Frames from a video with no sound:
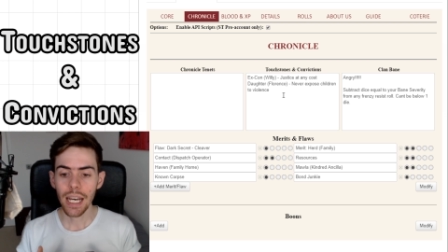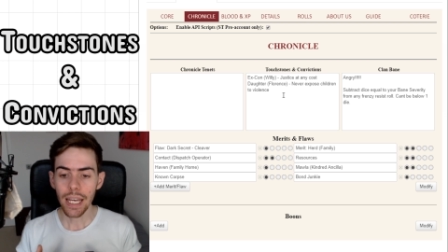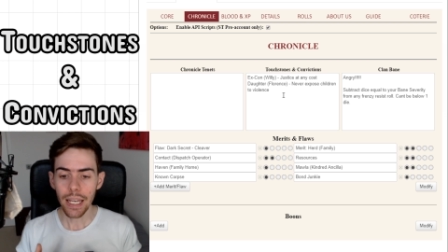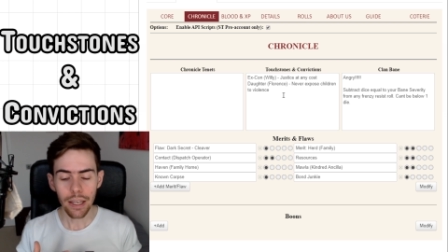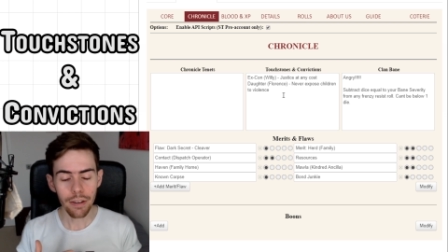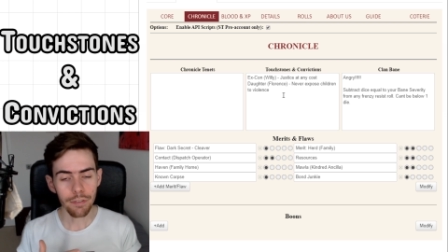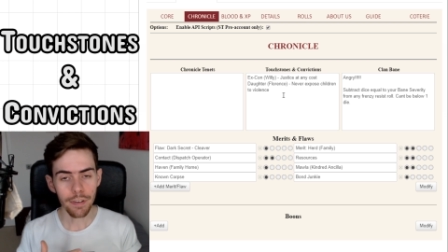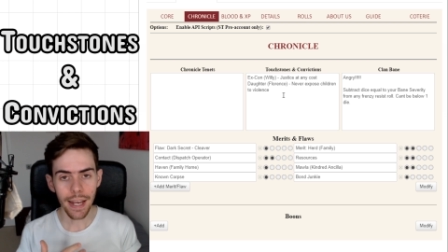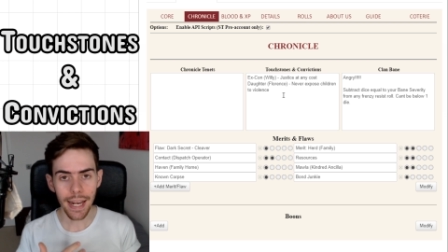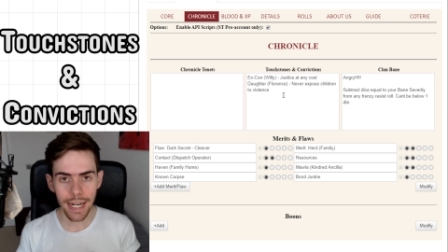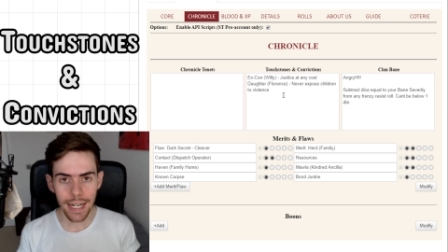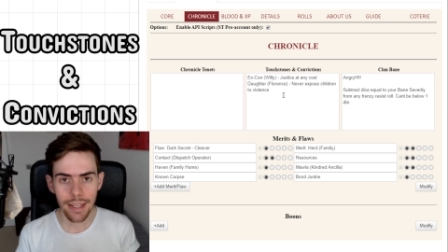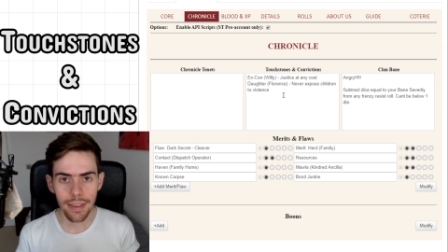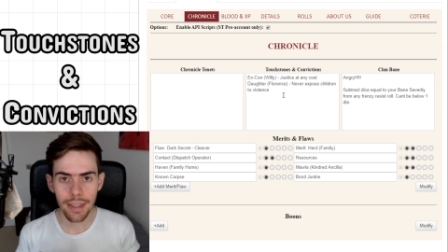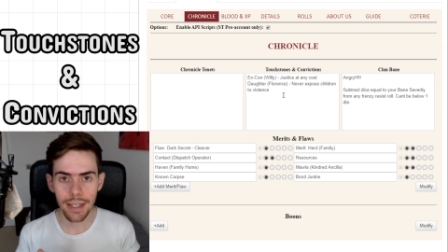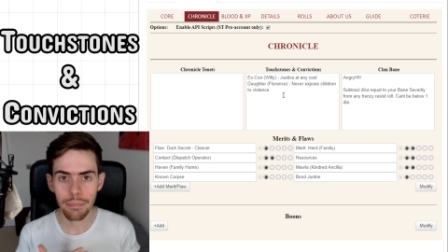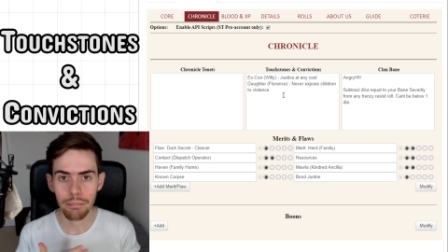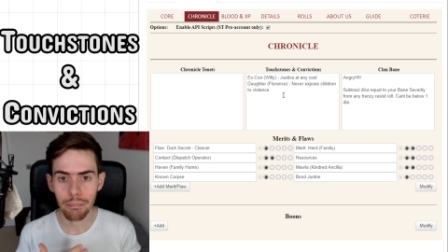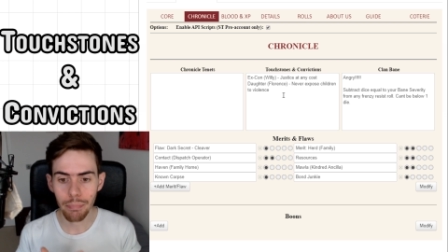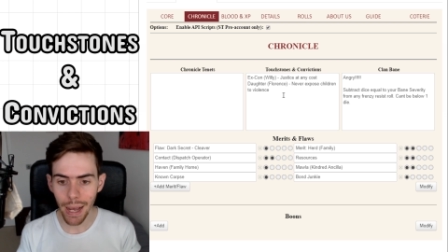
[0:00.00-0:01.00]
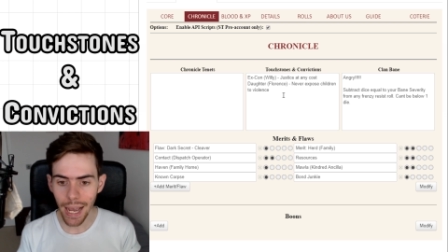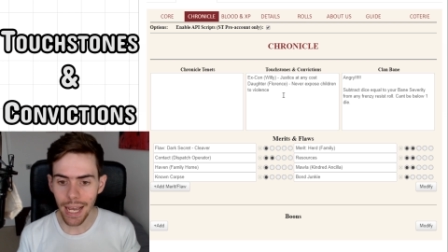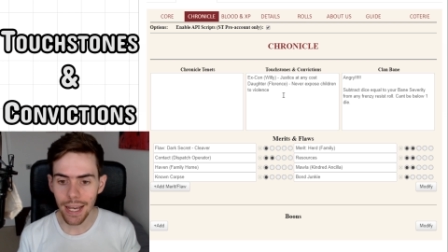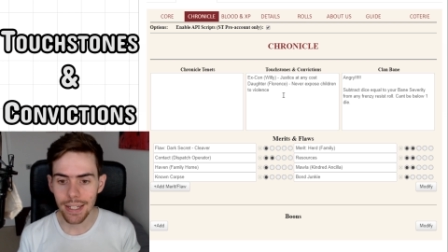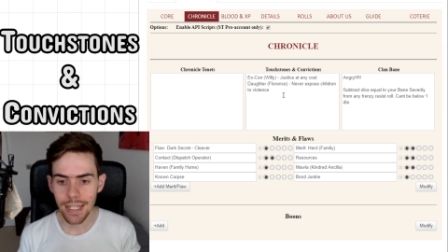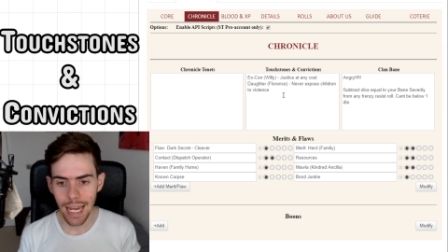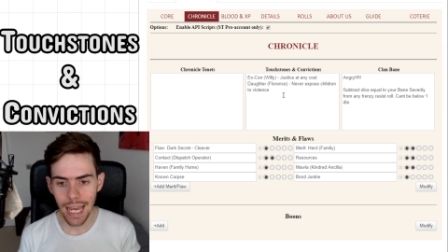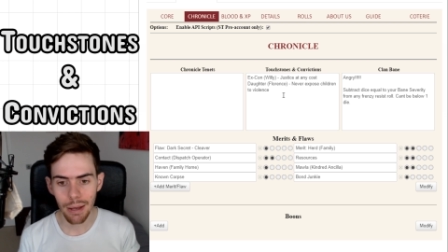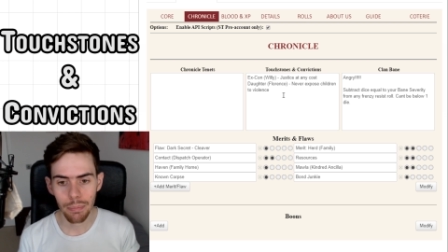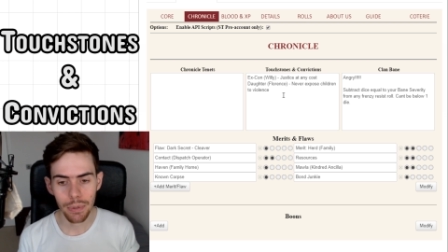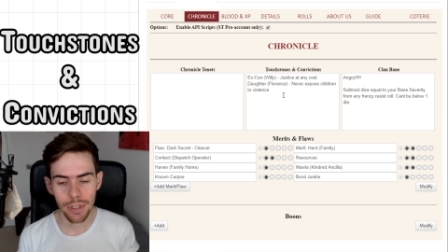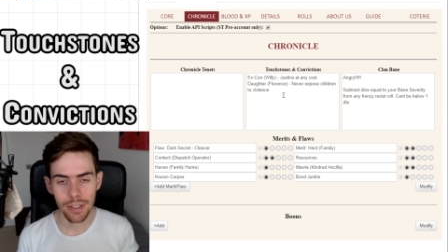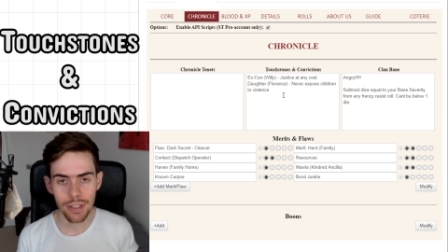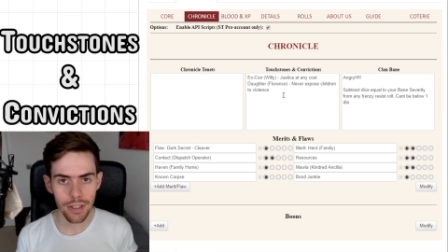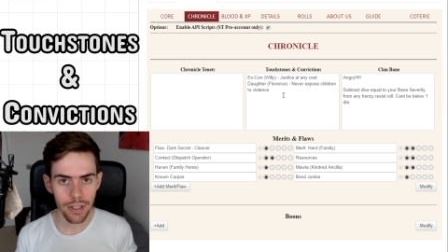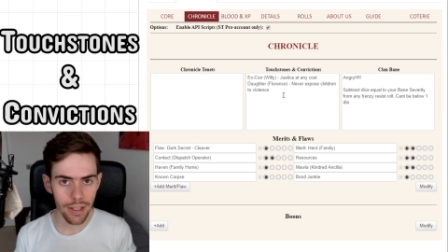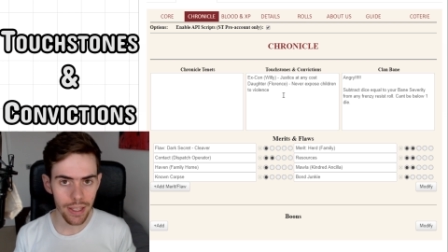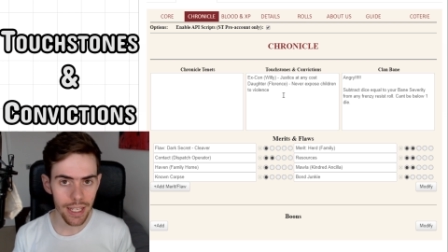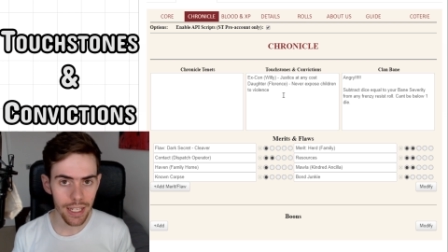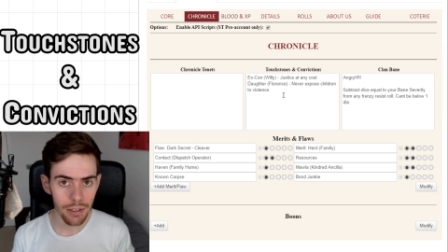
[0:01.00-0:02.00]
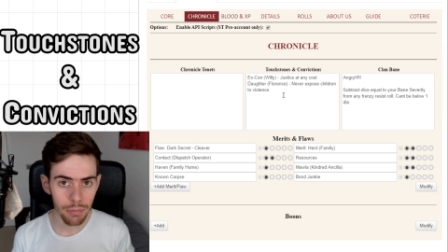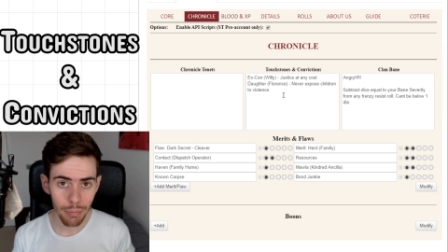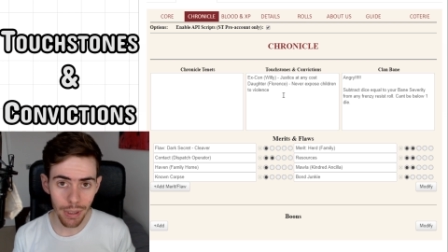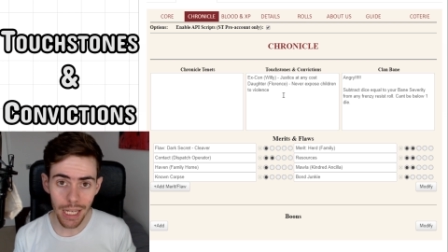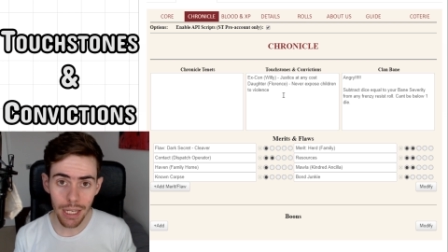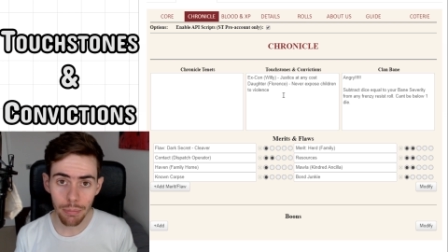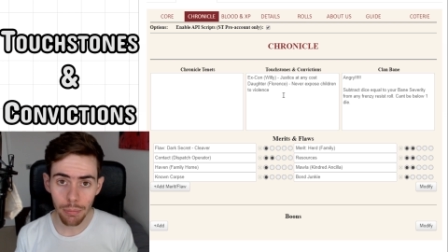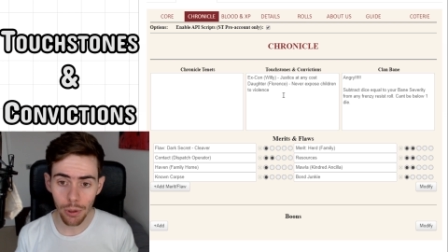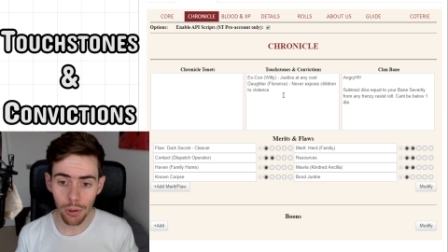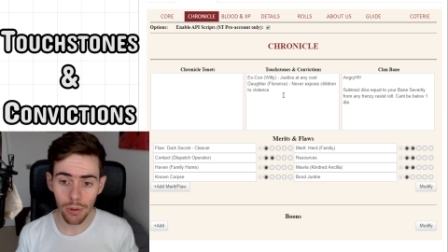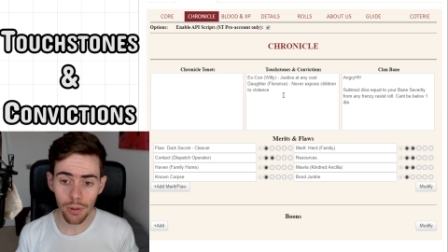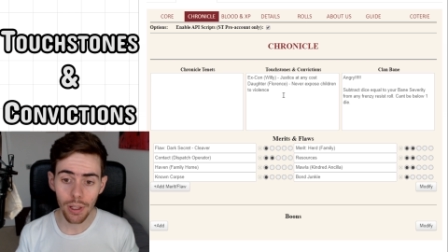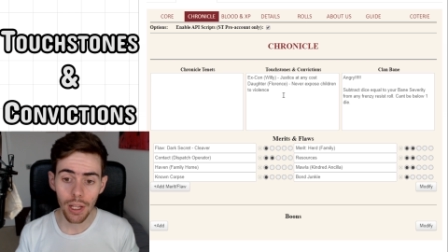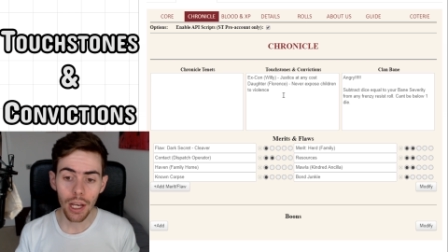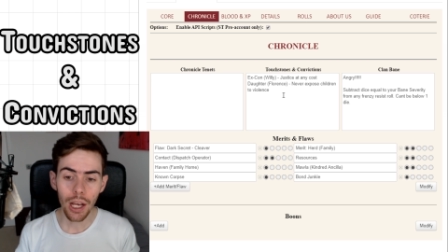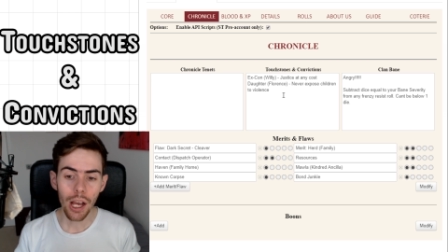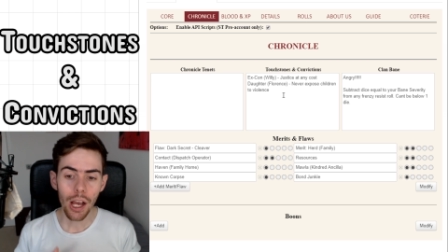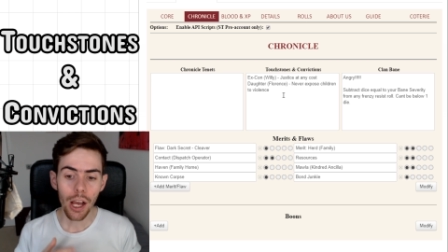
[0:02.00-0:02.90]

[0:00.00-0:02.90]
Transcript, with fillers: if anything bad happens to these people,